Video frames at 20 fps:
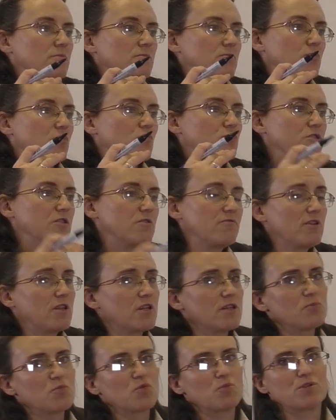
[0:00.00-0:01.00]

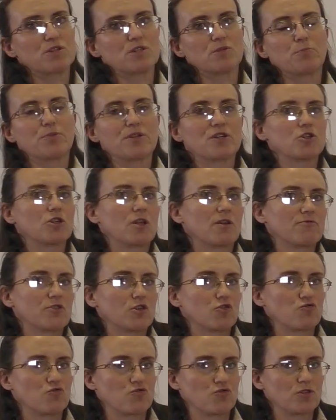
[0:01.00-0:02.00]
already found this job
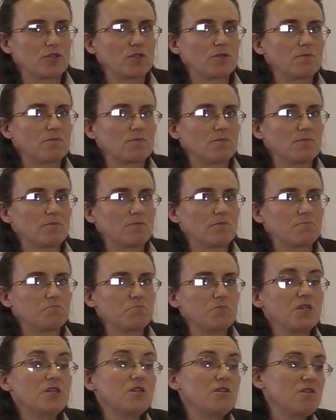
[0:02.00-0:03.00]

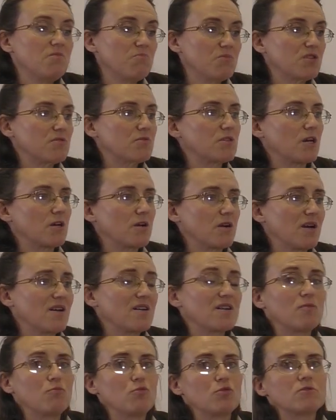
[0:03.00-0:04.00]
right here and
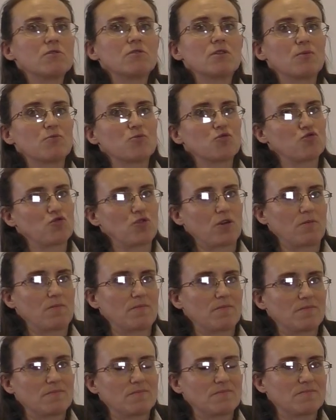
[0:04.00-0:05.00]
now.
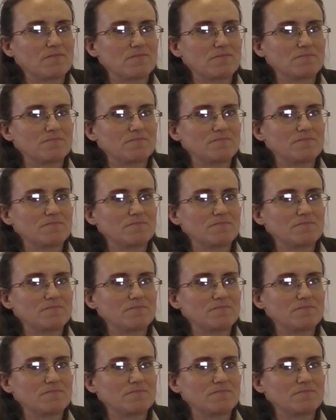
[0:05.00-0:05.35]
We